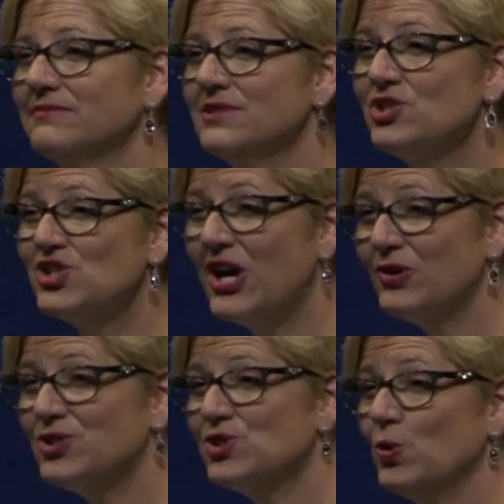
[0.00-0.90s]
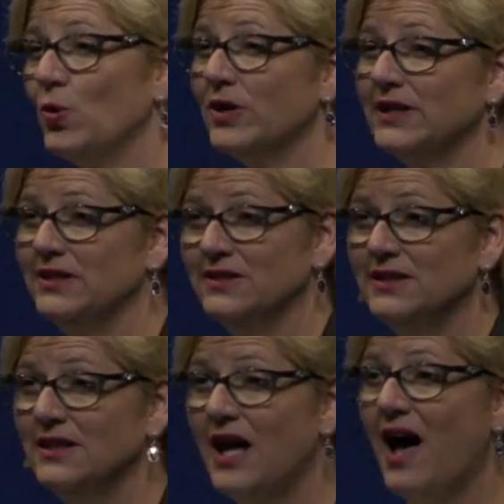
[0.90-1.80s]
Share a story.
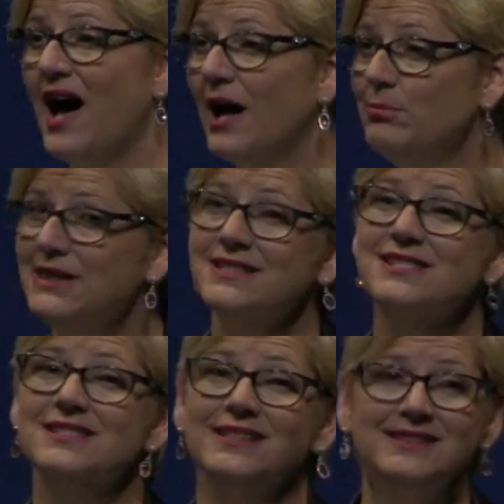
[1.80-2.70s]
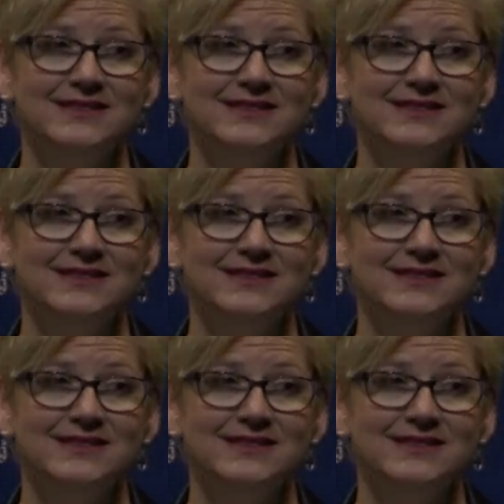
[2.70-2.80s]
I'm listening.